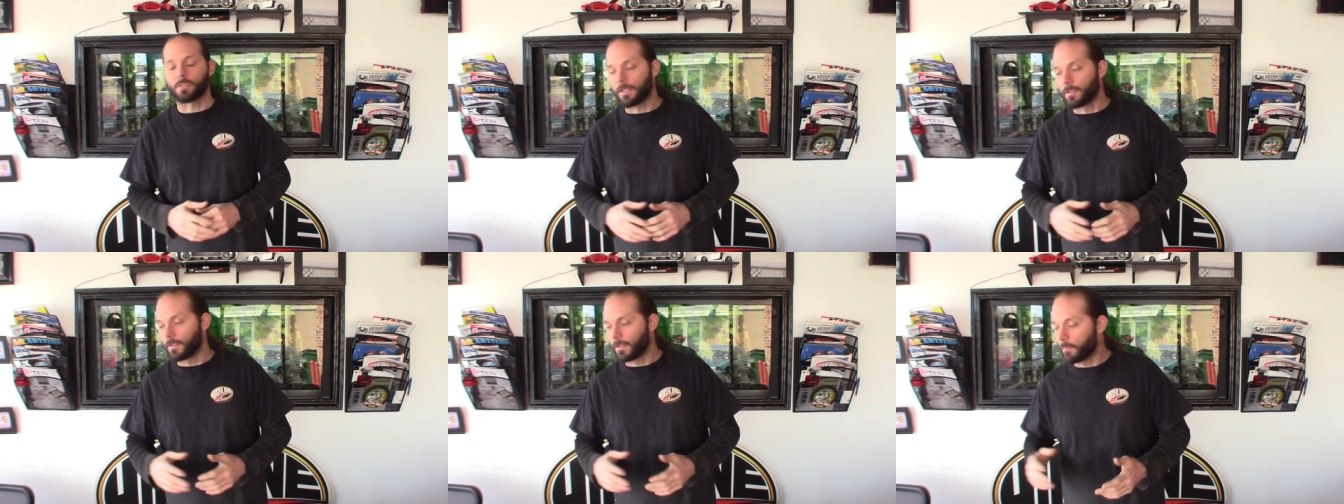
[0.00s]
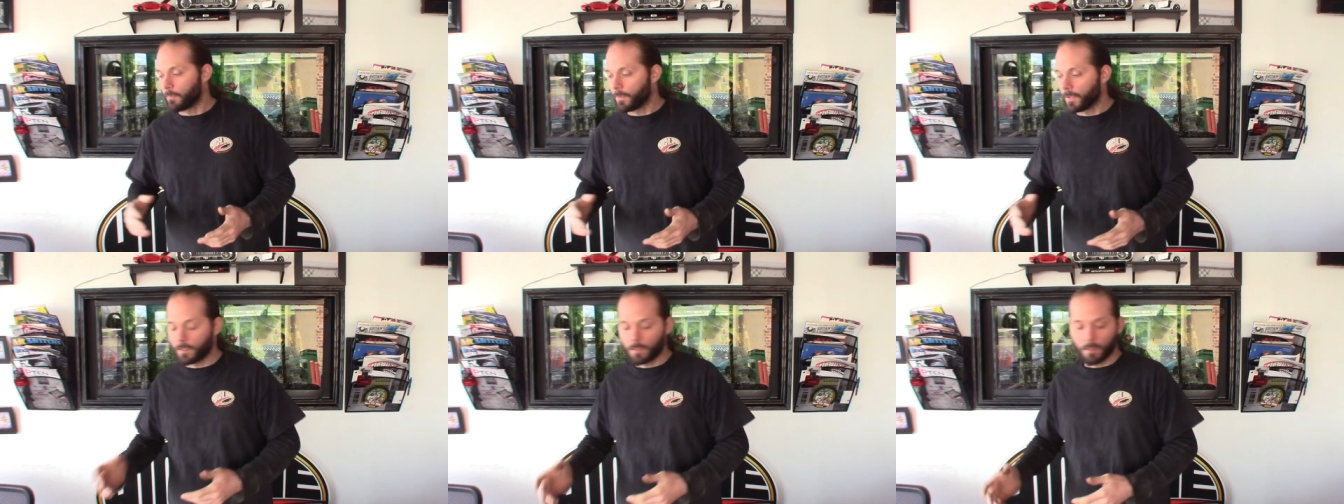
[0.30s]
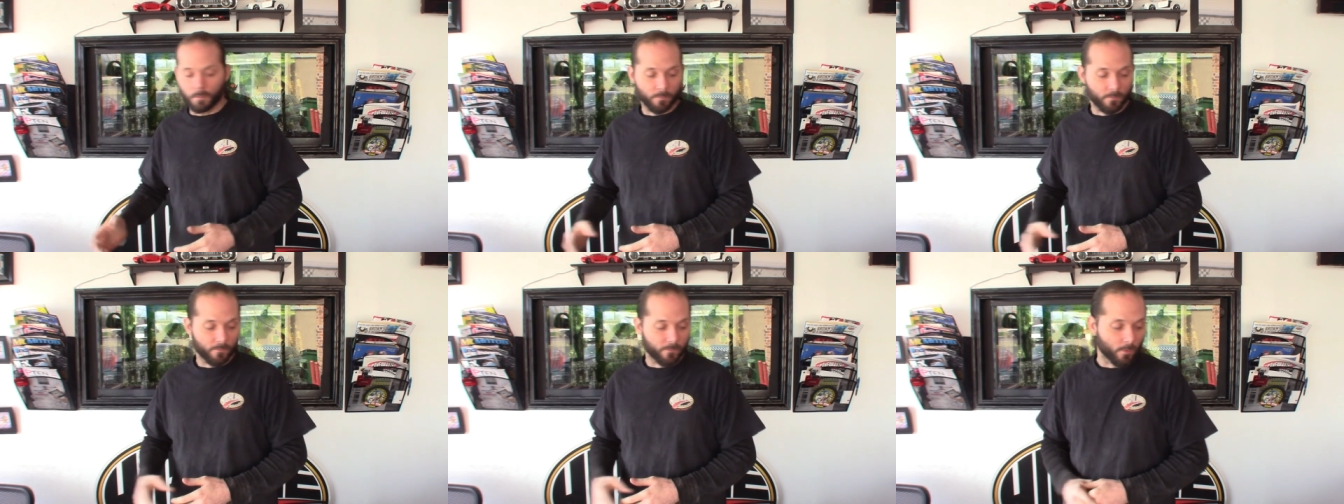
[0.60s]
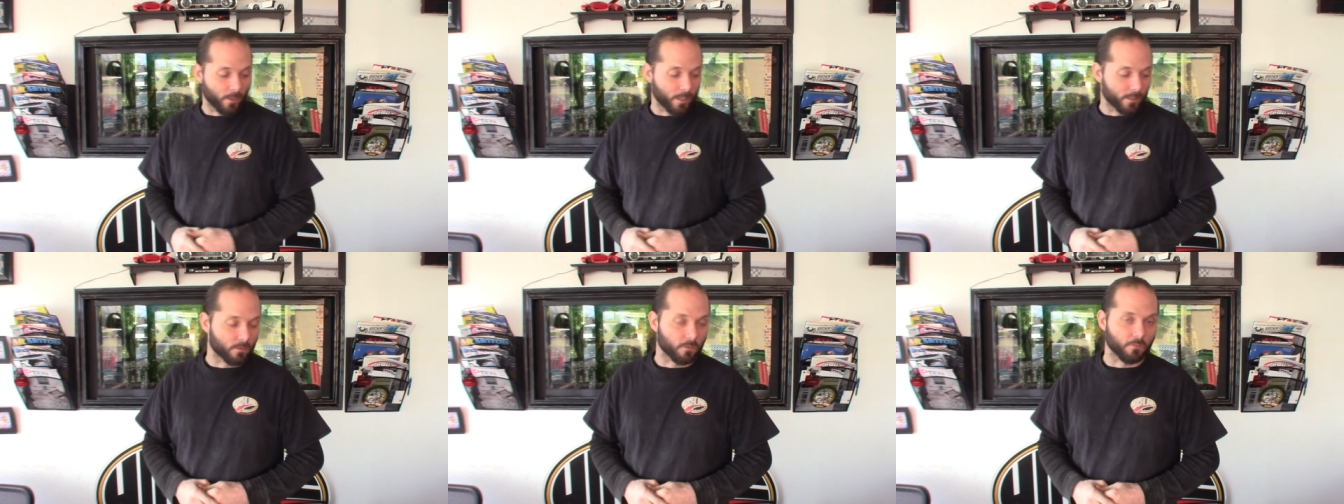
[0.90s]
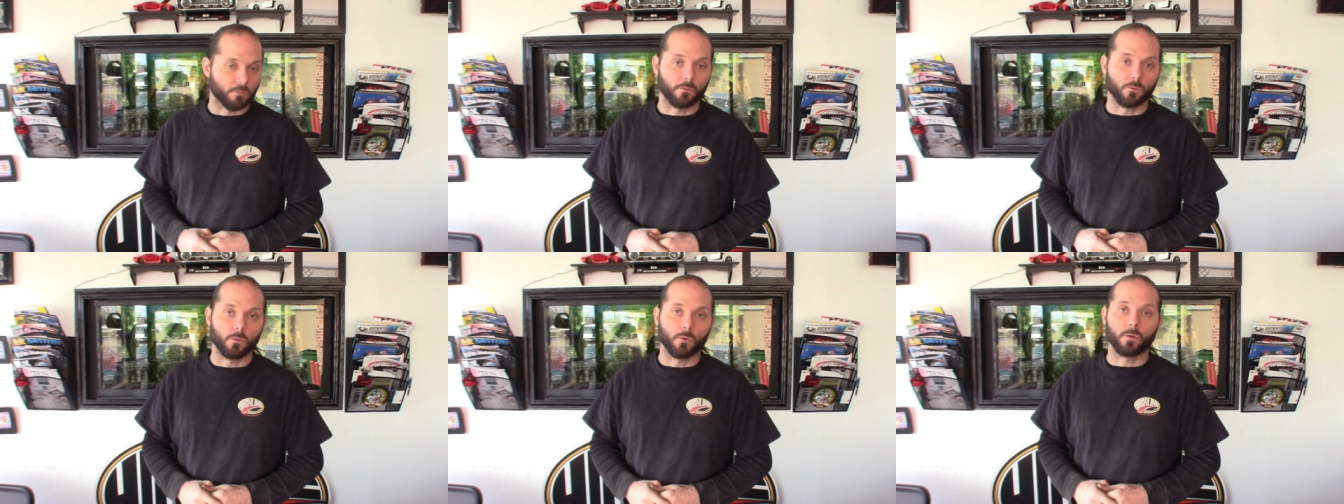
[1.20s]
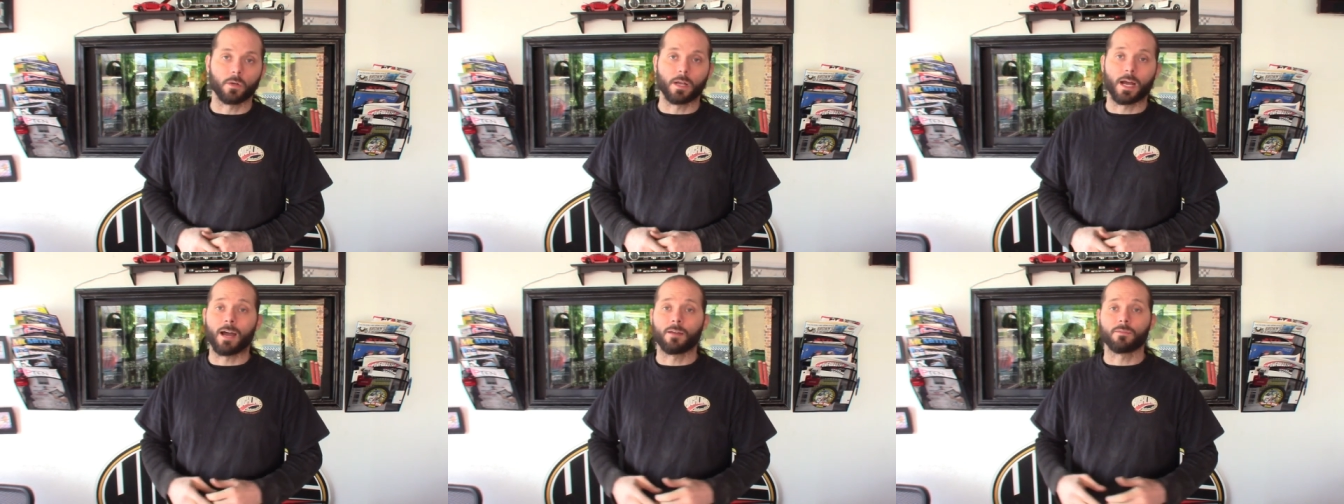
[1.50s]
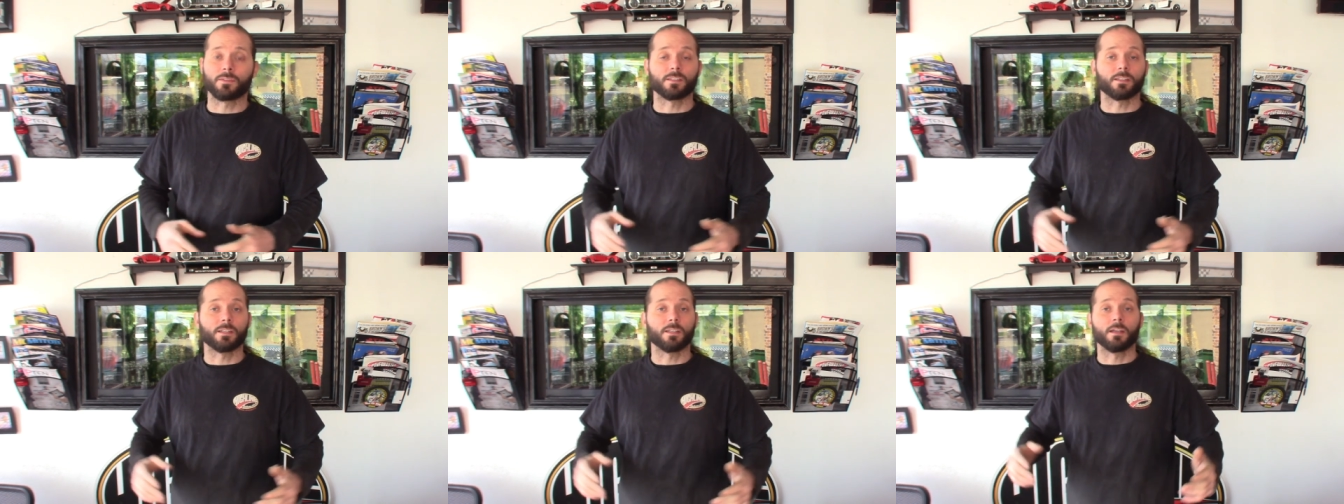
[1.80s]
I did pick up a few extra food.
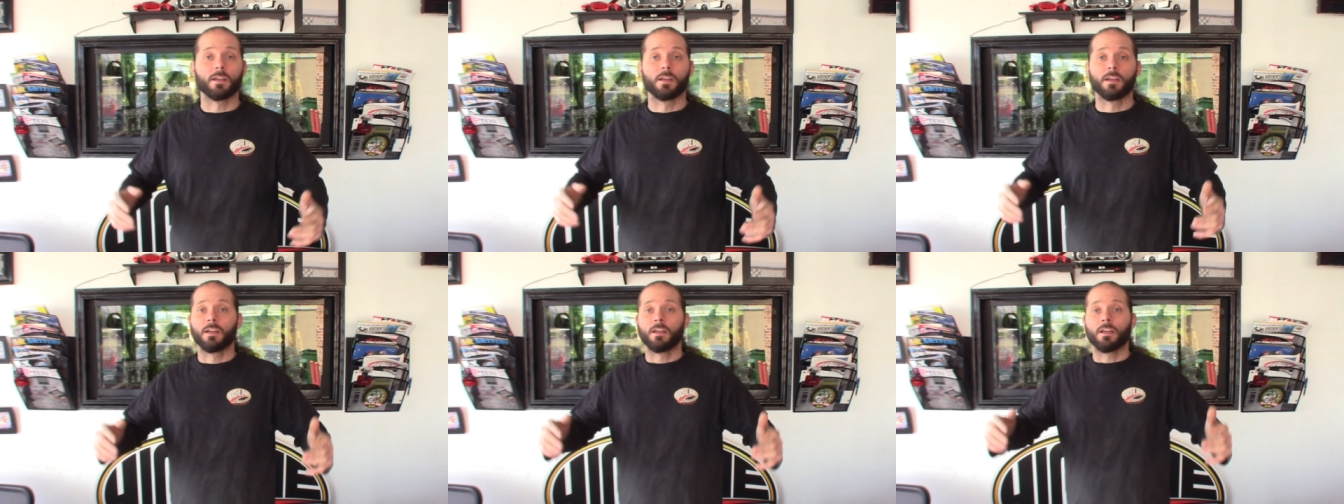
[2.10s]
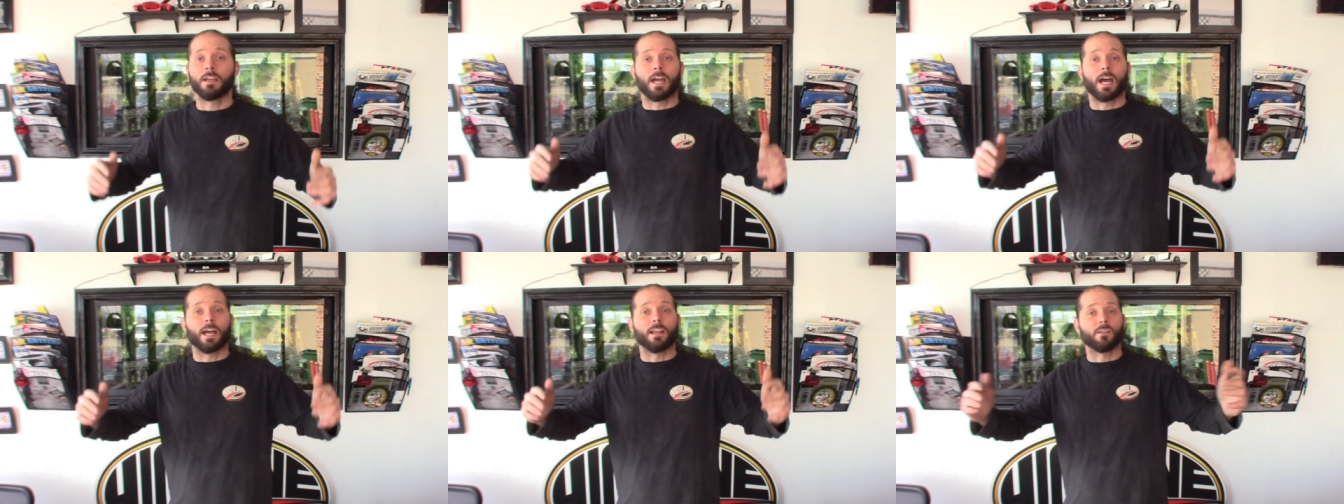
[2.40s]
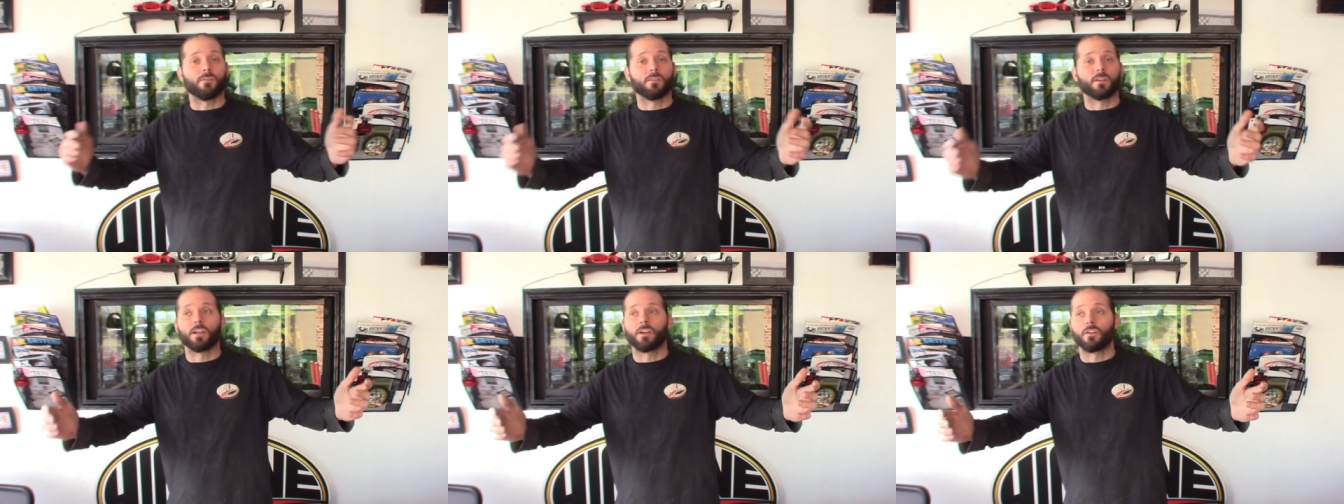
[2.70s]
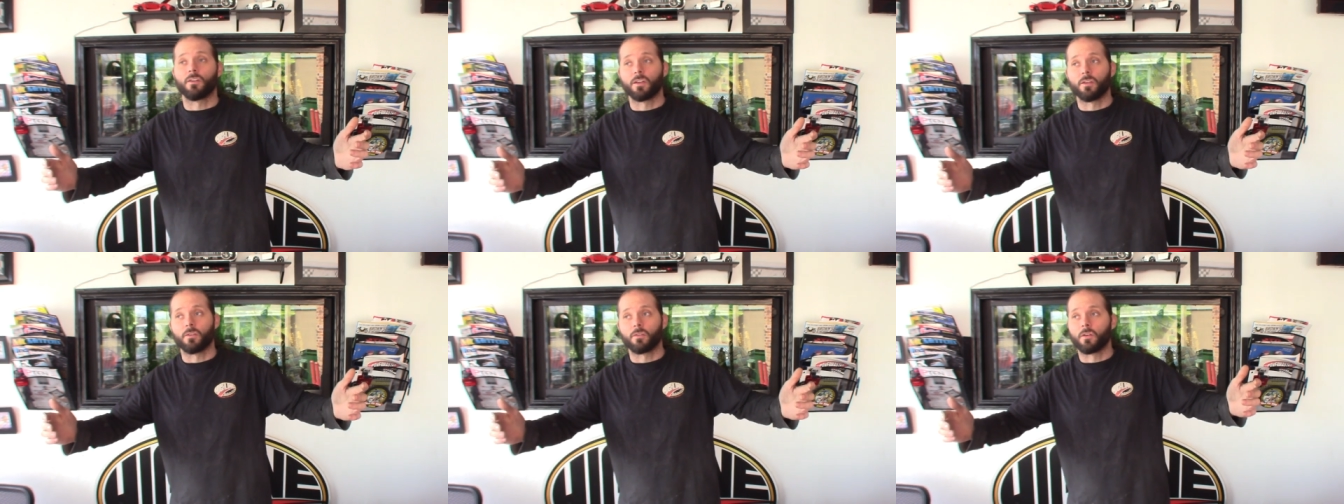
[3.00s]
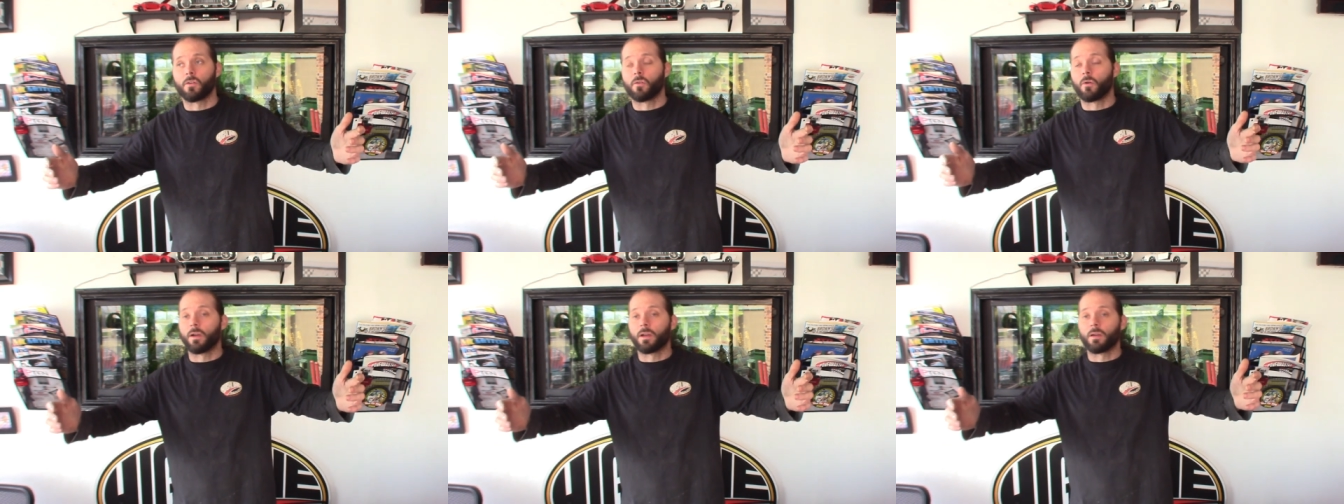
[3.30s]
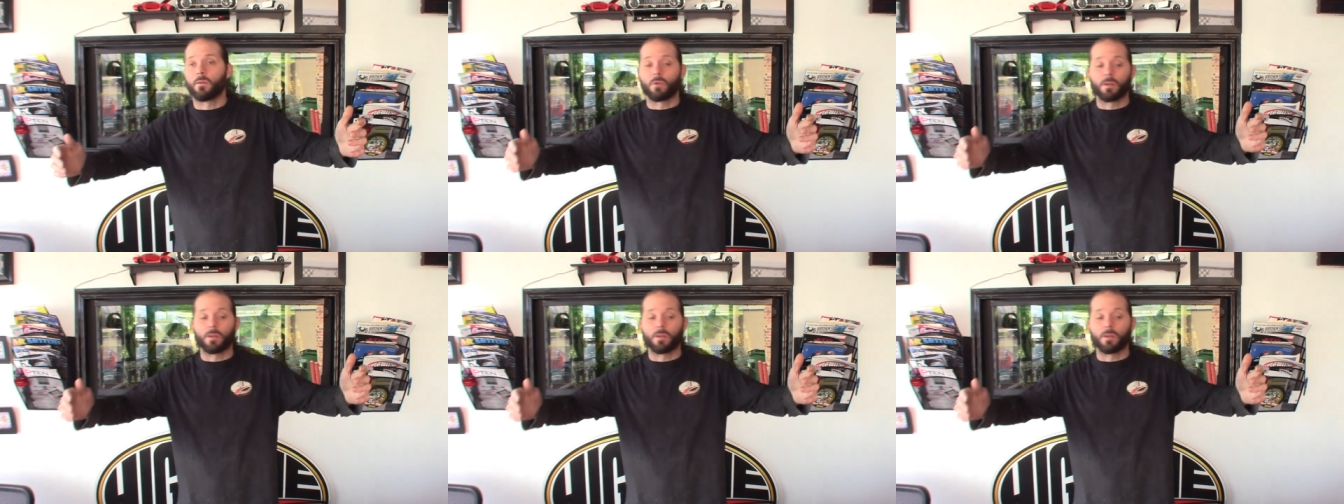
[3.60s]
Obviously, I live in here in Illinois.